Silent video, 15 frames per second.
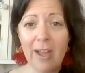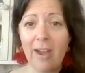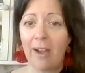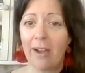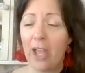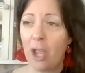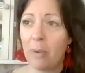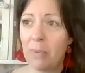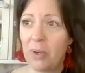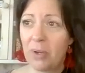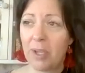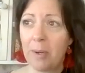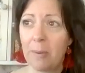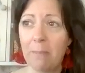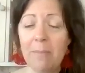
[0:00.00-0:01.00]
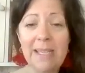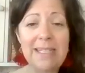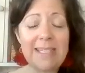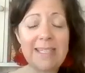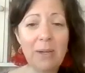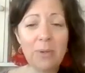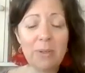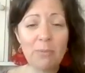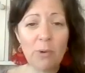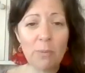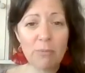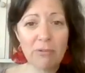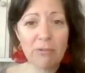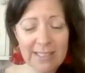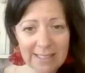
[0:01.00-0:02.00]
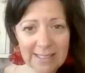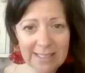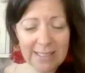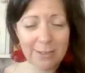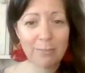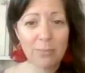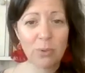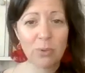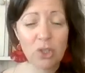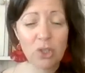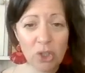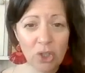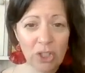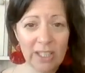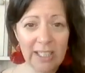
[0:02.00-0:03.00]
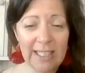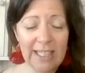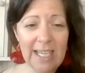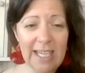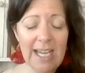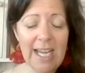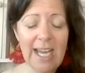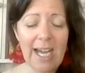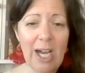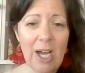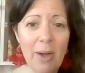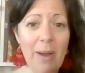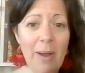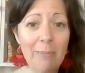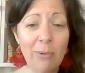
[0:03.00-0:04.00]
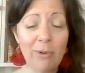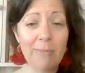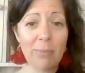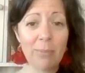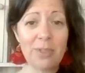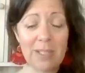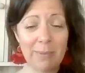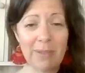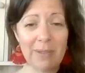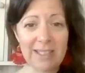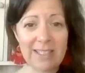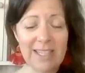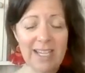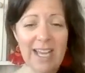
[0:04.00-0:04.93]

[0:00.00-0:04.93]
I hope you can meet it with more presence and more joy and more embodiment,